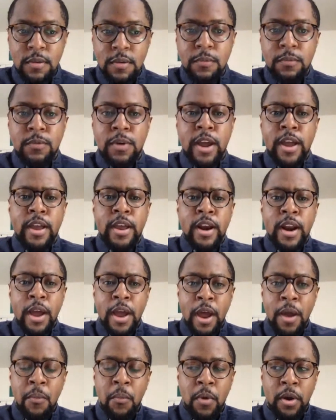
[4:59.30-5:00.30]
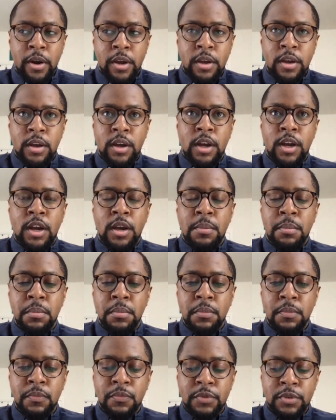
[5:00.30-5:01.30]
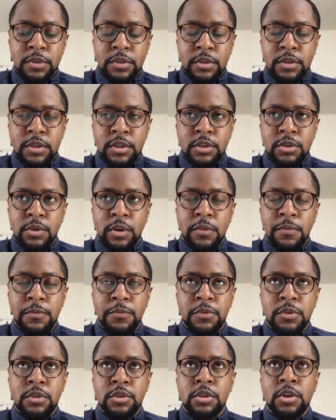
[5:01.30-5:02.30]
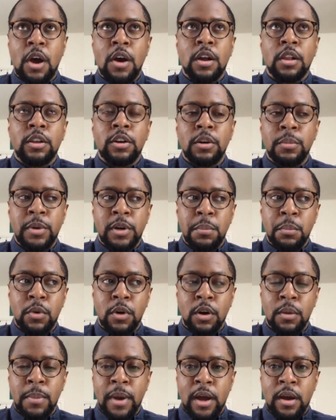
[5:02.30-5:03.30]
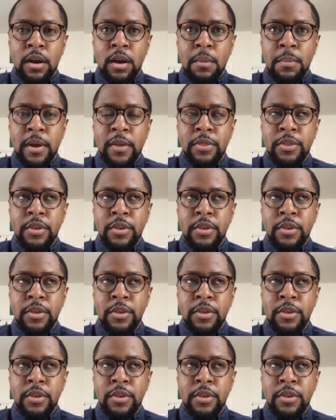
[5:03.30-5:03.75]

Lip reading: Right. And I want to sort of talk a little bit more about